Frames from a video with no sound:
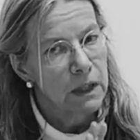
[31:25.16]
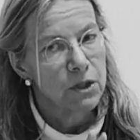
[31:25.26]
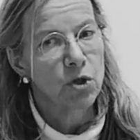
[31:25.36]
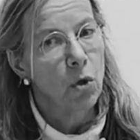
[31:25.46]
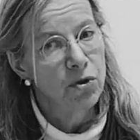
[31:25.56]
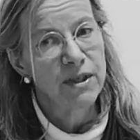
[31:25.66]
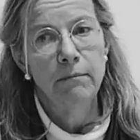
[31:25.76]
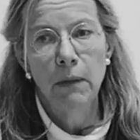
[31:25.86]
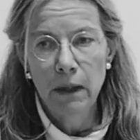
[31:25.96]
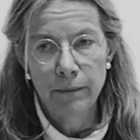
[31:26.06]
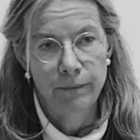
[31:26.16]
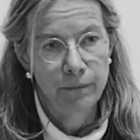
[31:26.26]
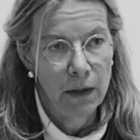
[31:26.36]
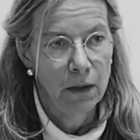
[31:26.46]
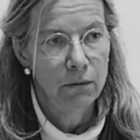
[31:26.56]
stronger than me,
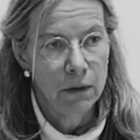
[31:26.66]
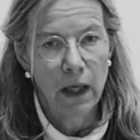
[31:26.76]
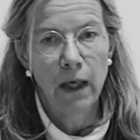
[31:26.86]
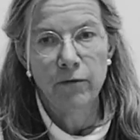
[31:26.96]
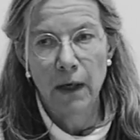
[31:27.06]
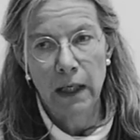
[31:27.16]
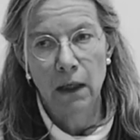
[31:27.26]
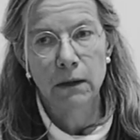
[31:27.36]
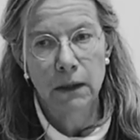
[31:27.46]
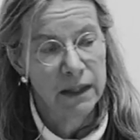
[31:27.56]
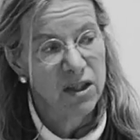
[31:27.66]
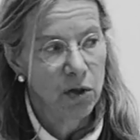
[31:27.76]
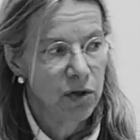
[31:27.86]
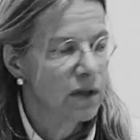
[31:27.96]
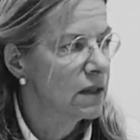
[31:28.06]
and I have my altar, and
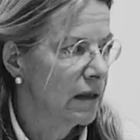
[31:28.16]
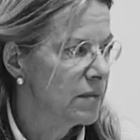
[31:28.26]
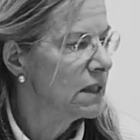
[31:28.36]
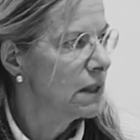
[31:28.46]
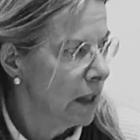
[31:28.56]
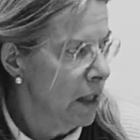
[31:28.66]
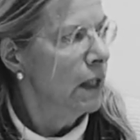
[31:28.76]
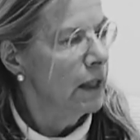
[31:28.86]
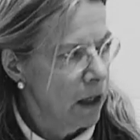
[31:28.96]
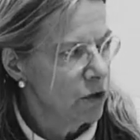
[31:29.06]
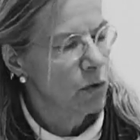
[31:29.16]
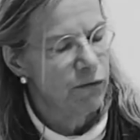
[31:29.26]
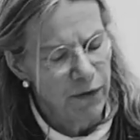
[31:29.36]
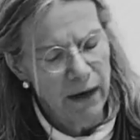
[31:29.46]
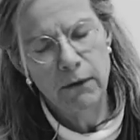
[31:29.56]
certain times I think, yeah, you're
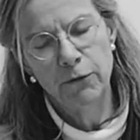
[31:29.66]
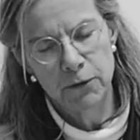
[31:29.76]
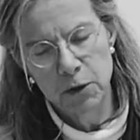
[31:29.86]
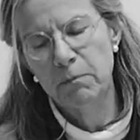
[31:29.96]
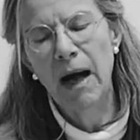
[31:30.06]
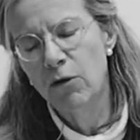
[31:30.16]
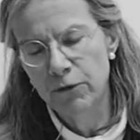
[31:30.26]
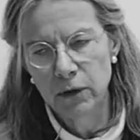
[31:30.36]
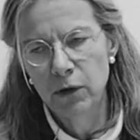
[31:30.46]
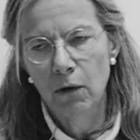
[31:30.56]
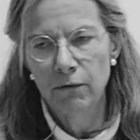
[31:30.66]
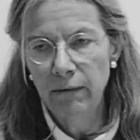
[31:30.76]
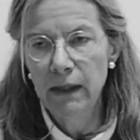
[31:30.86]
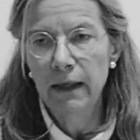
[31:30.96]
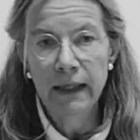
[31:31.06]
very powerful, you're
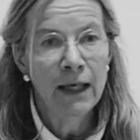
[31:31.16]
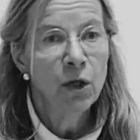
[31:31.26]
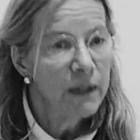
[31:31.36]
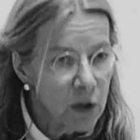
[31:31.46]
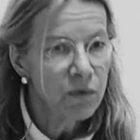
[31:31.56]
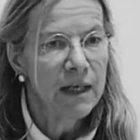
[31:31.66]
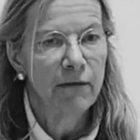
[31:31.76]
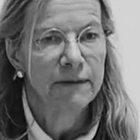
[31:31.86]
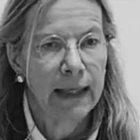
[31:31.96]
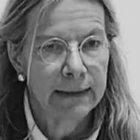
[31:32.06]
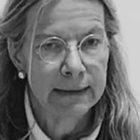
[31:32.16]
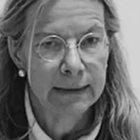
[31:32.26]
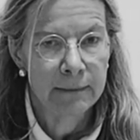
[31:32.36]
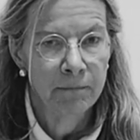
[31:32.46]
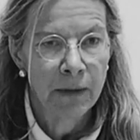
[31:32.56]
very great. We don't have that,
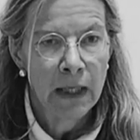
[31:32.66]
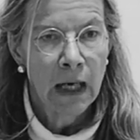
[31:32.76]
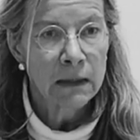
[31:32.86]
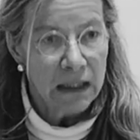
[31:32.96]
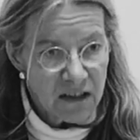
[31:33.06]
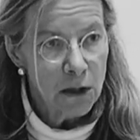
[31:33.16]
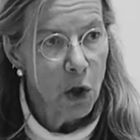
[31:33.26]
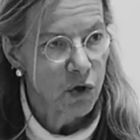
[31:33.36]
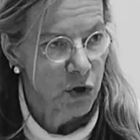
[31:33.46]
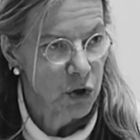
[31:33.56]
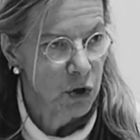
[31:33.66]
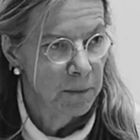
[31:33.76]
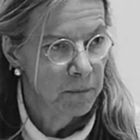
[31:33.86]
and that's a loss.